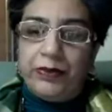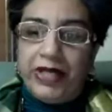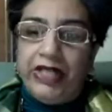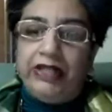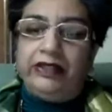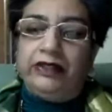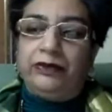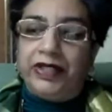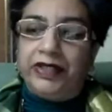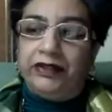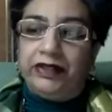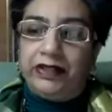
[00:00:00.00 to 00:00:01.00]
wealth,
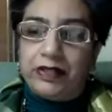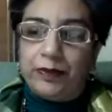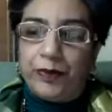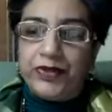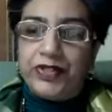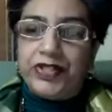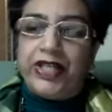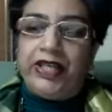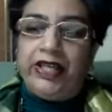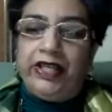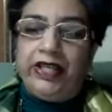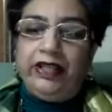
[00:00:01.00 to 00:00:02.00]
whether it is
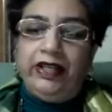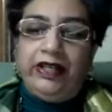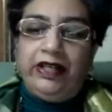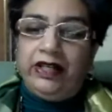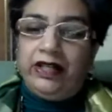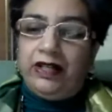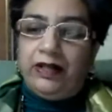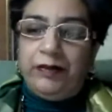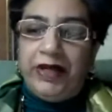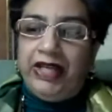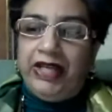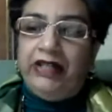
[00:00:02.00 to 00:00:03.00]
progeny,
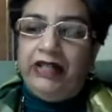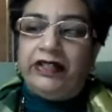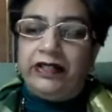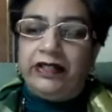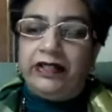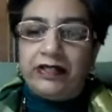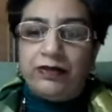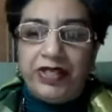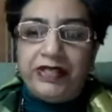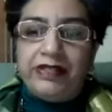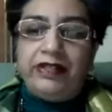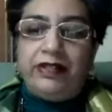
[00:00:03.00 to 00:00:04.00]
elders,
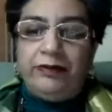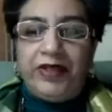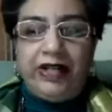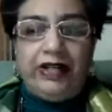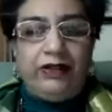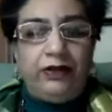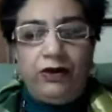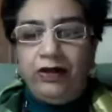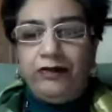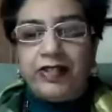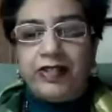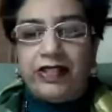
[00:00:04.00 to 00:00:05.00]
wisdom, gyan,
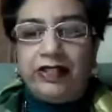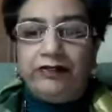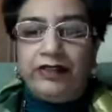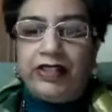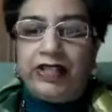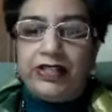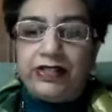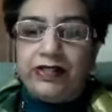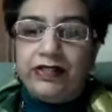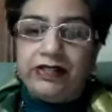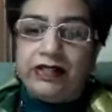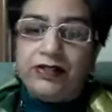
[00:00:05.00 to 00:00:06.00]
all of the
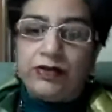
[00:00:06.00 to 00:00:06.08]
significations